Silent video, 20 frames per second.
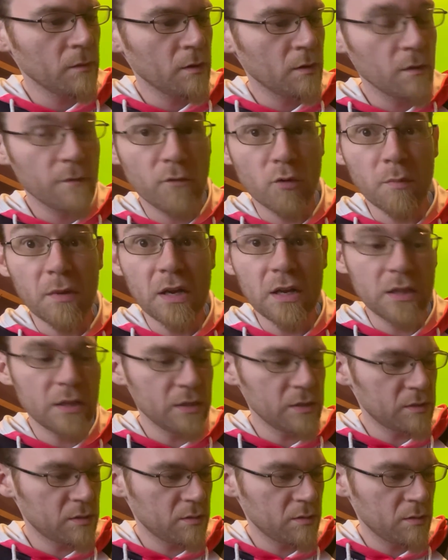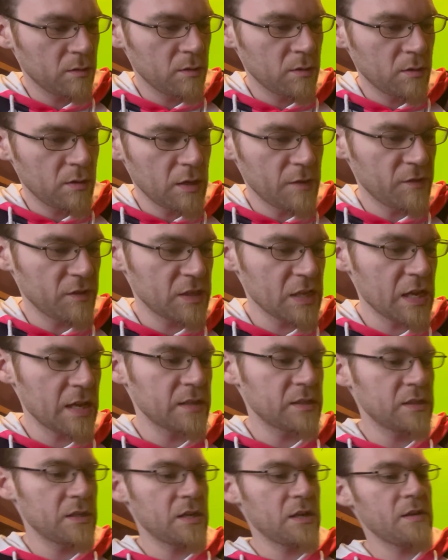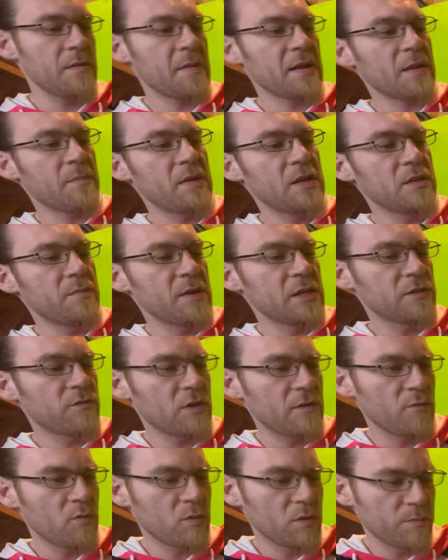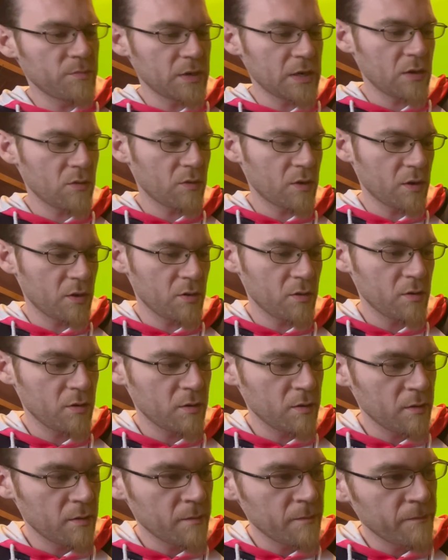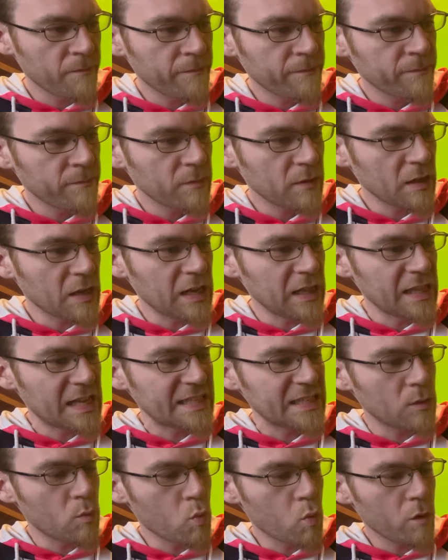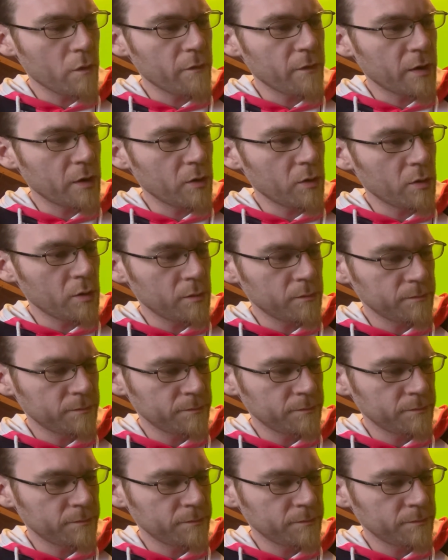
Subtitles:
For me, at least. If it's not, it might not be the best for everyone, but I don't care. Galactic Warfare.